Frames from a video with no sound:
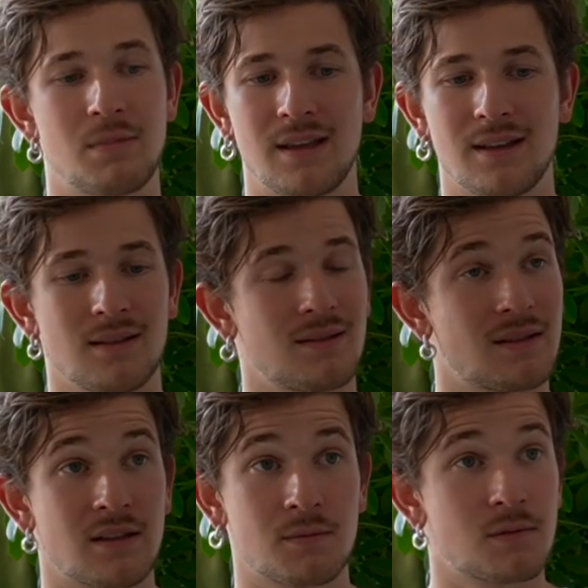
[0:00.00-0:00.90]
being
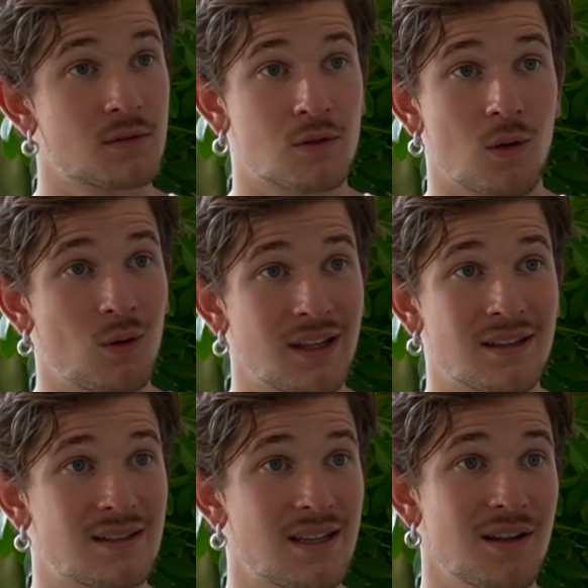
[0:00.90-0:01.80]
slowly
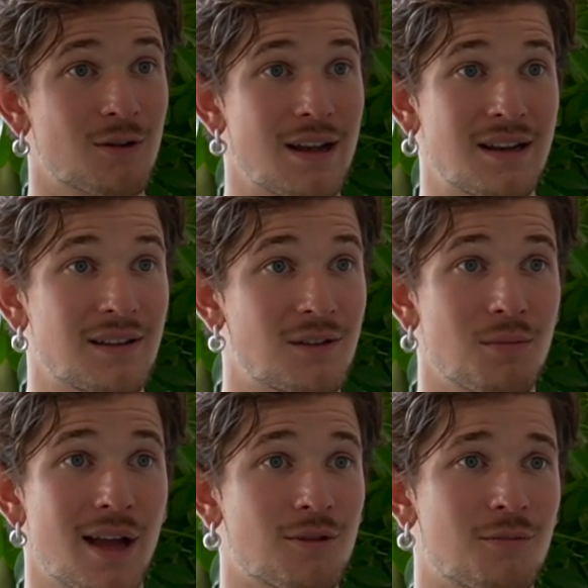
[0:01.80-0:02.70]
disintegrating into
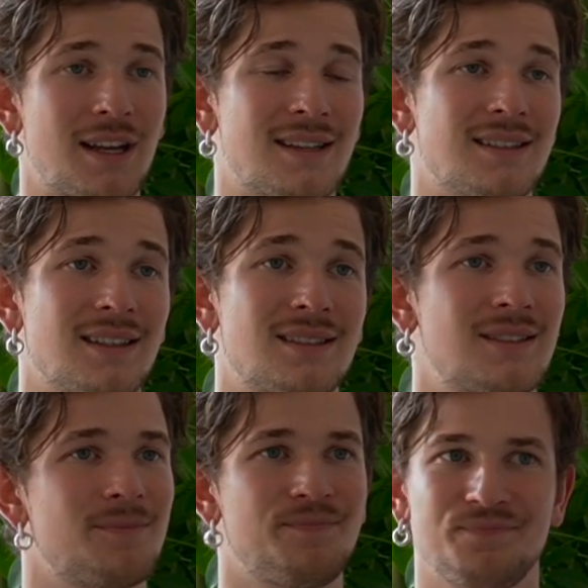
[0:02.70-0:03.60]

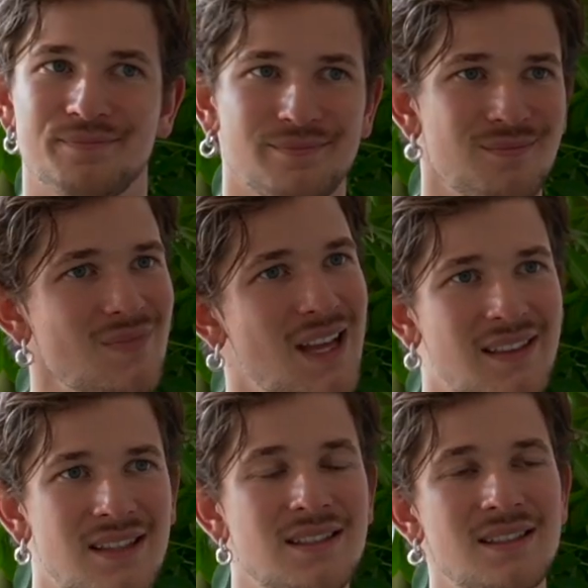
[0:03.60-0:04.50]
microplastics.
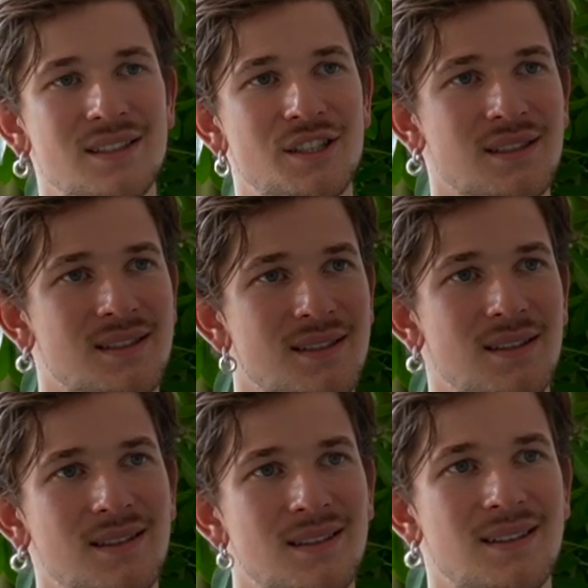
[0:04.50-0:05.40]
And this is
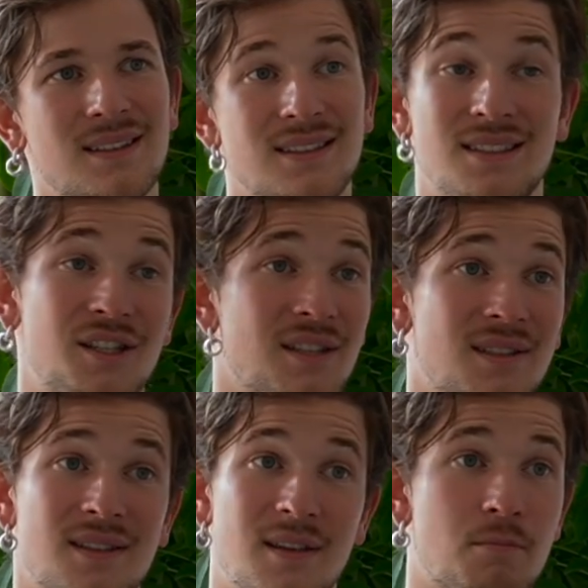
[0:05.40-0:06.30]
just, it's
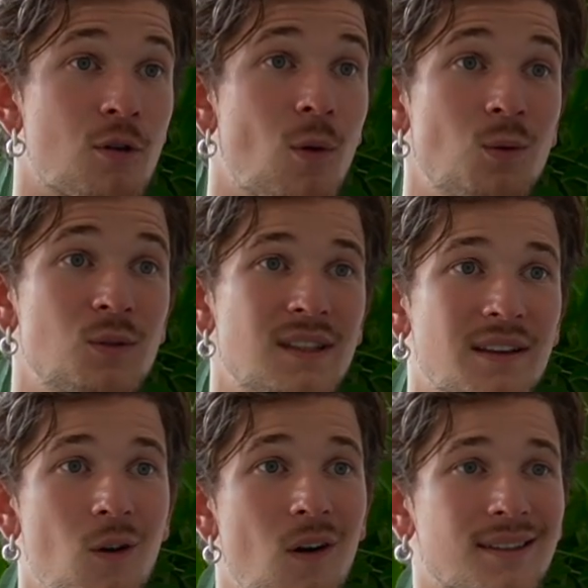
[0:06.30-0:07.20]
just the pros
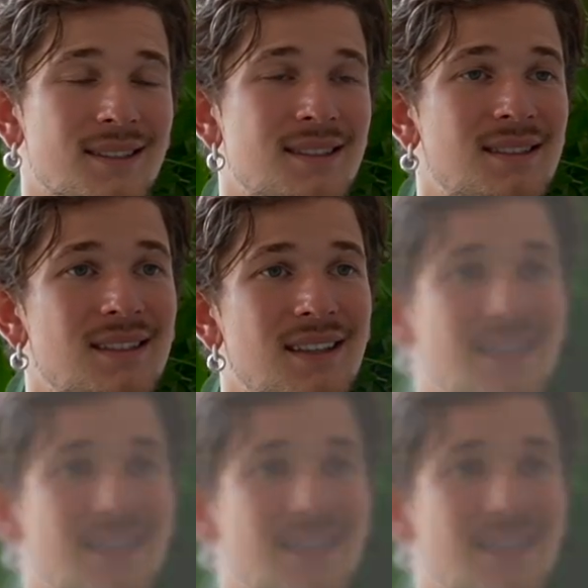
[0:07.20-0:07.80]
and cons.